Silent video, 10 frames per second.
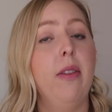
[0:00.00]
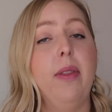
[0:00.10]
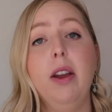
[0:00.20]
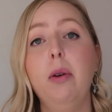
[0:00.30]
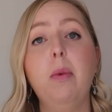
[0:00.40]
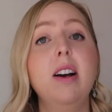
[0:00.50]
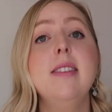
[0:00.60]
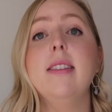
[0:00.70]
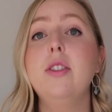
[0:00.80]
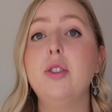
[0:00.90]
there
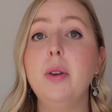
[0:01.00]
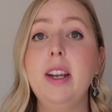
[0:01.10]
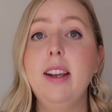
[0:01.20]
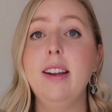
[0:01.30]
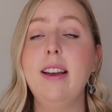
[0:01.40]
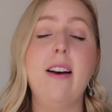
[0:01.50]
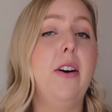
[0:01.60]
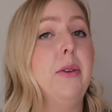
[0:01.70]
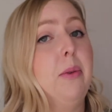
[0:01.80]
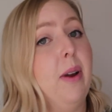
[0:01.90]
was a tree,
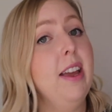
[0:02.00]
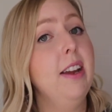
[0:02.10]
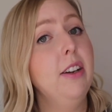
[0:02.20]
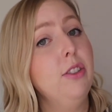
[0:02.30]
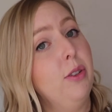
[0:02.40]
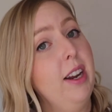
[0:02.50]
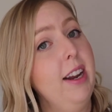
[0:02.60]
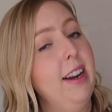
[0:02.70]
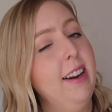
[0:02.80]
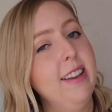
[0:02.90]
a rare
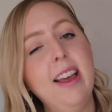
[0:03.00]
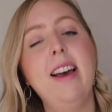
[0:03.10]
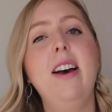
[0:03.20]
tree,